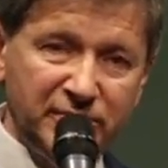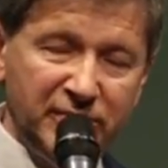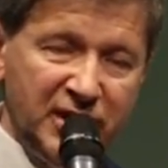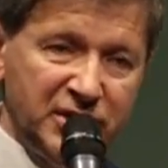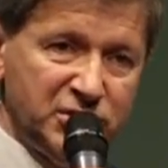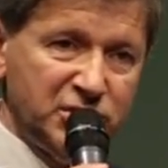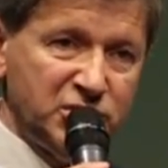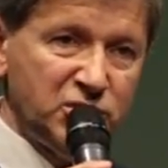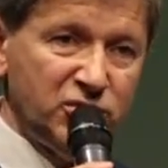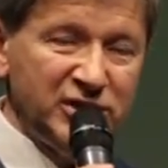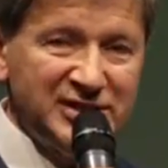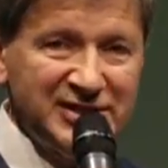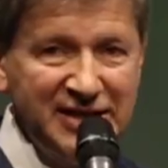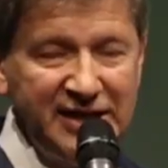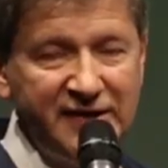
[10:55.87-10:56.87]
measures,
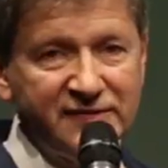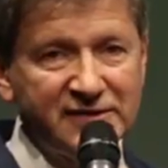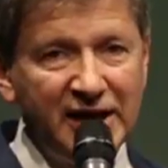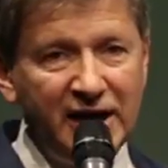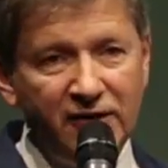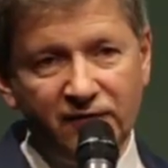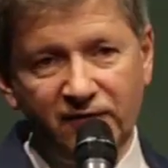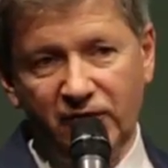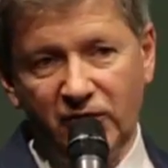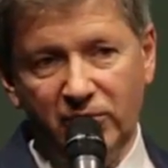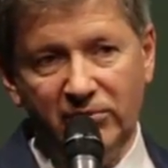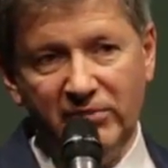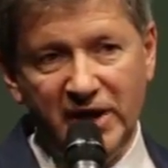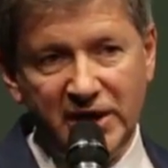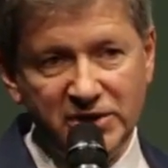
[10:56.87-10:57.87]
receives
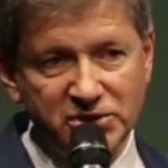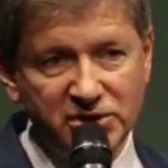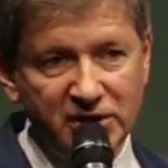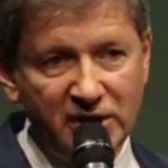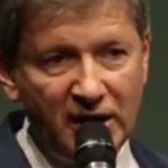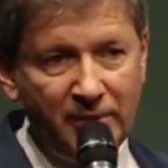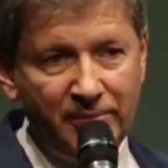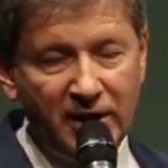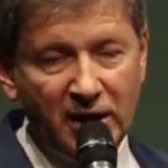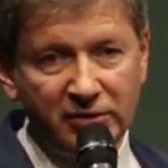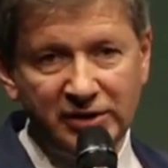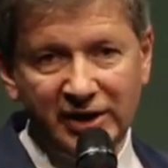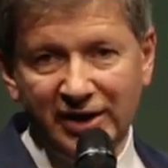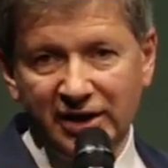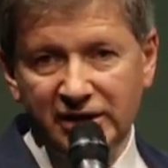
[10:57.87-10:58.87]
information
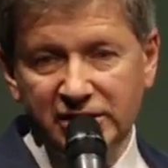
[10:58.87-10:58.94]
about